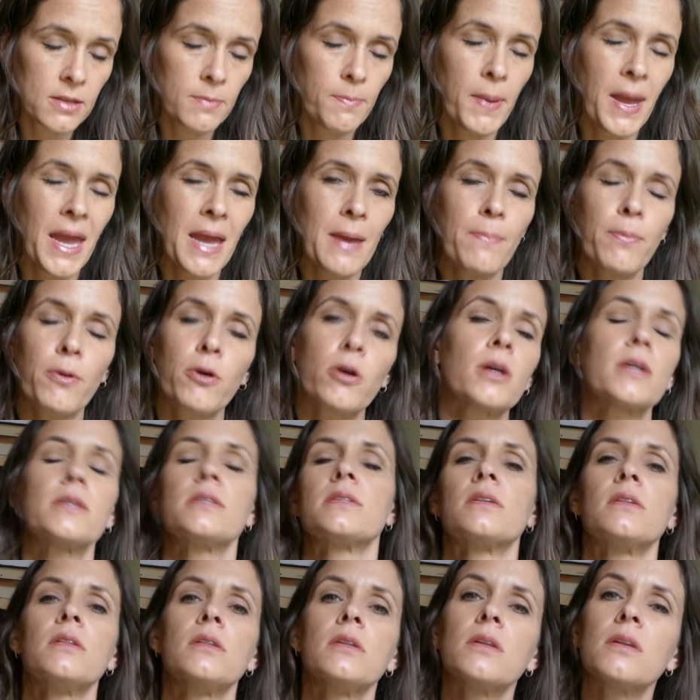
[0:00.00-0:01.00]
The paper is
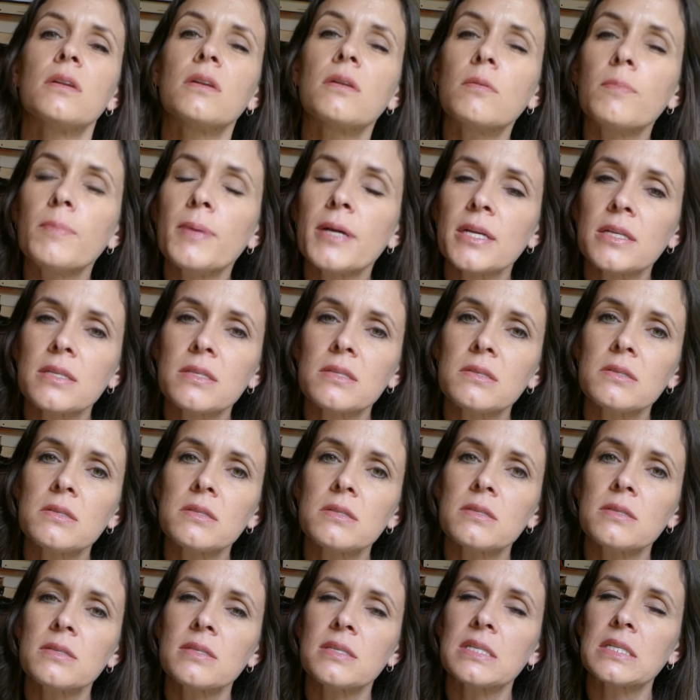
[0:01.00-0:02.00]
a little bit
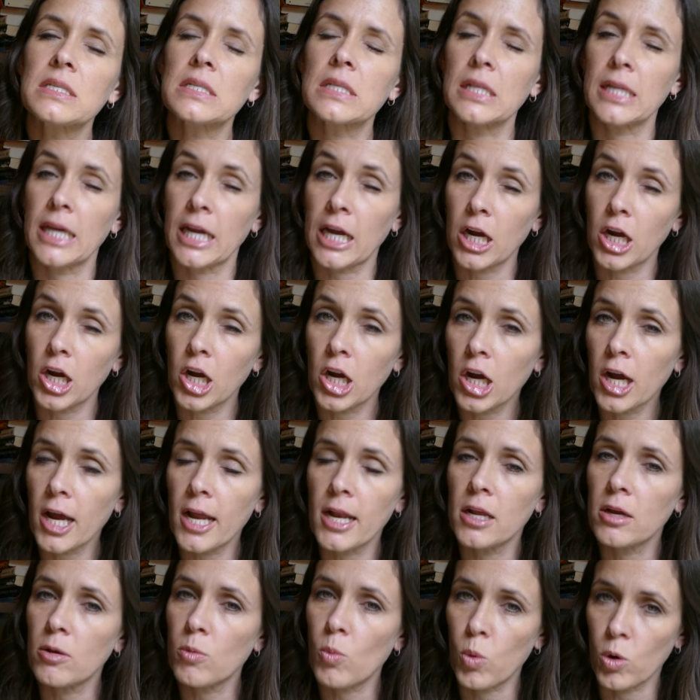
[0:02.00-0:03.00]
slicker
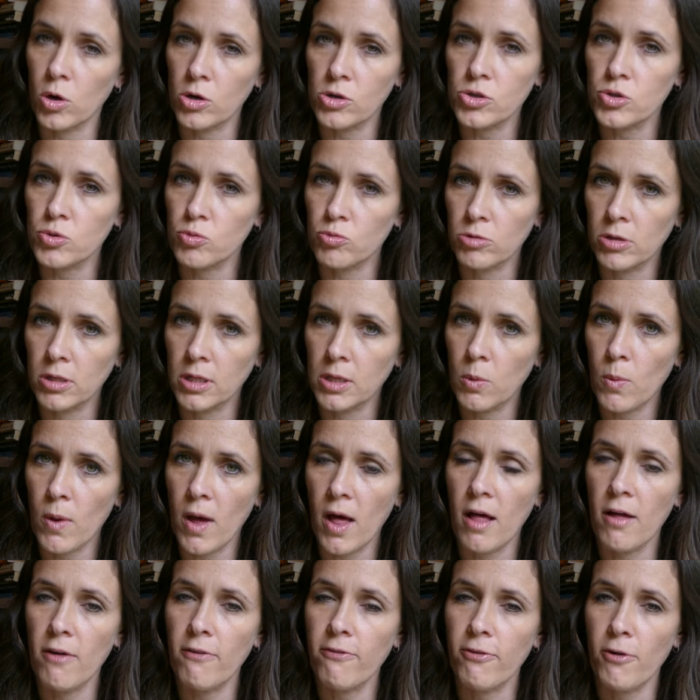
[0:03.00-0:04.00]
and it works really
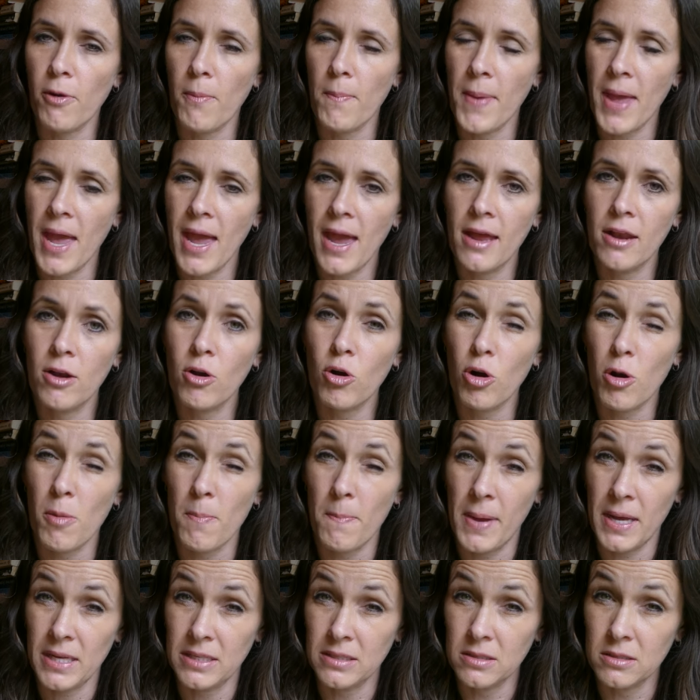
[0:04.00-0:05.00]
well for a pen or a
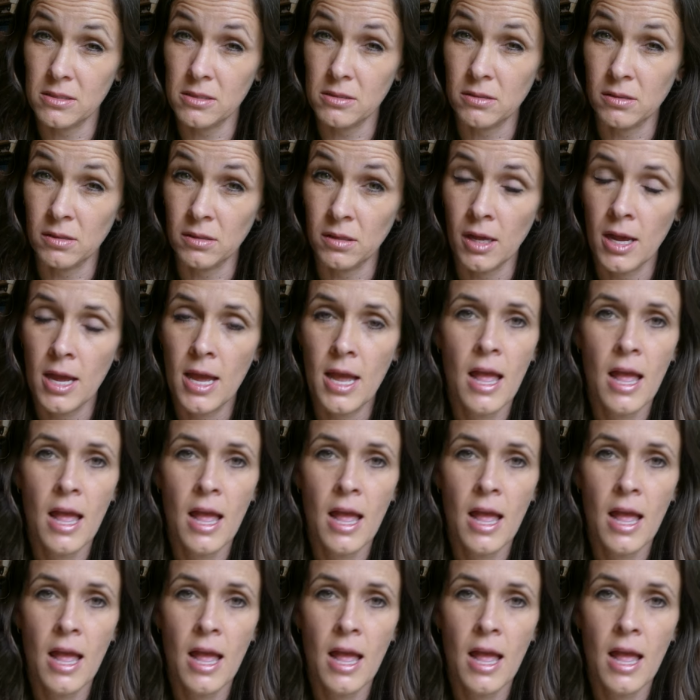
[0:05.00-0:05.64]
pencil.